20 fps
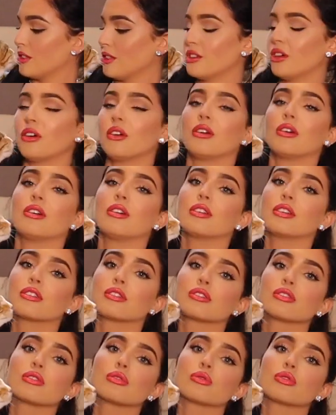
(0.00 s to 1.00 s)
Oh,
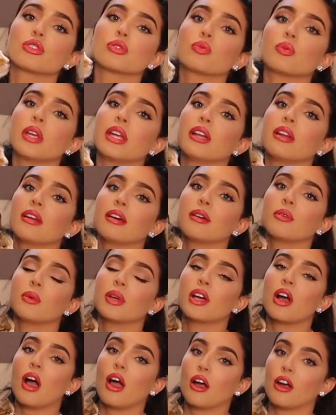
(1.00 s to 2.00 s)
you're so sweet.
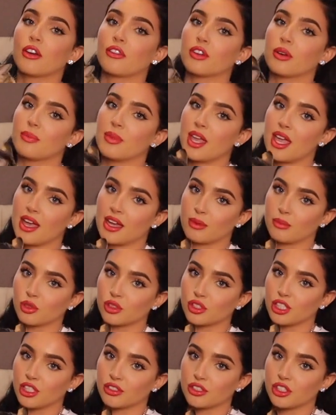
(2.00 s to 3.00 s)
We got her from the
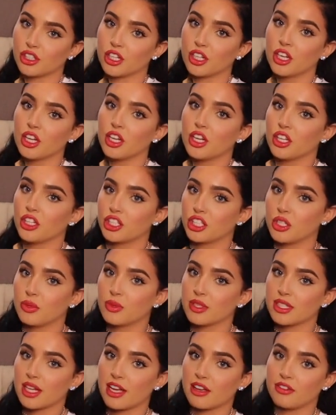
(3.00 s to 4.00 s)
animal shelter. She
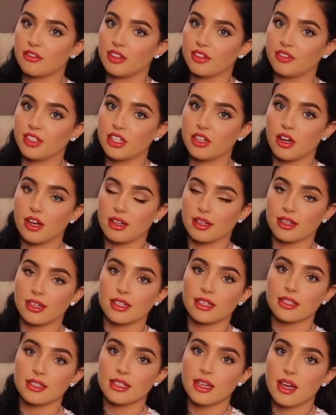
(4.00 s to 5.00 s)
was like
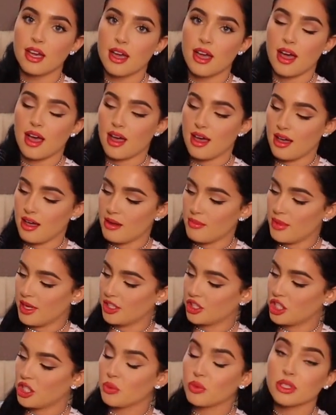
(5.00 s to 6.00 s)
$50,
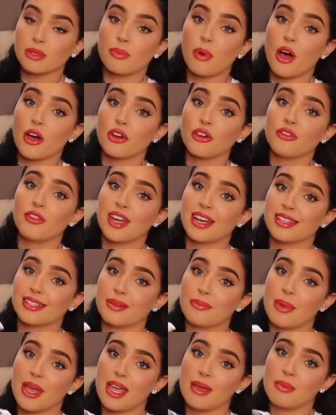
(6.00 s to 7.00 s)
and she was bottle fed as
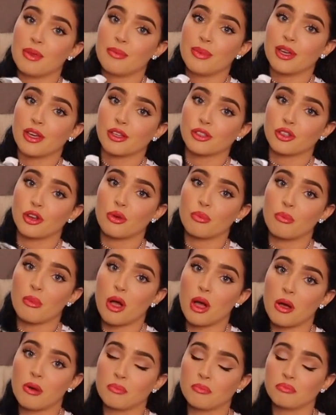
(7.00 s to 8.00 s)
a baby because her
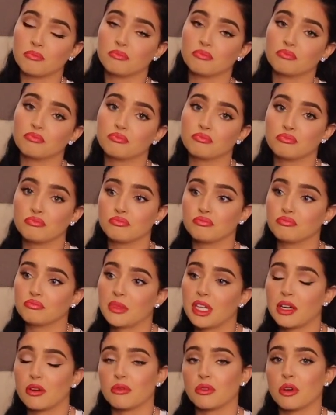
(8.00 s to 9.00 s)
mom,
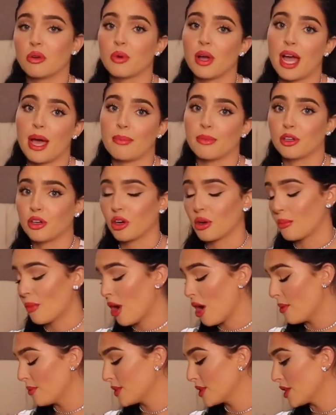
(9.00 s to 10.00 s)
they don't know what happened to her
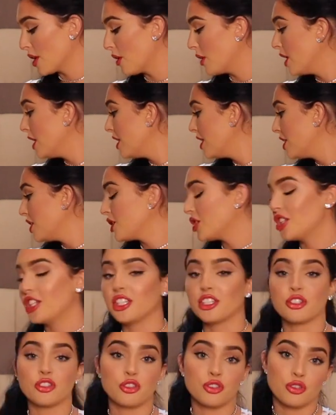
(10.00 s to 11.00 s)
mom. So
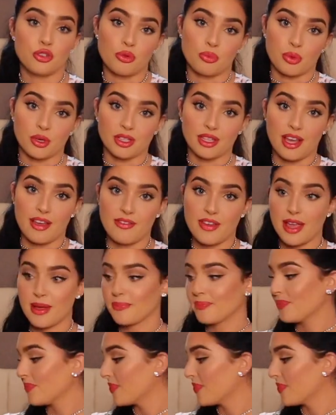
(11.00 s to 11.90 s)
she's super loving,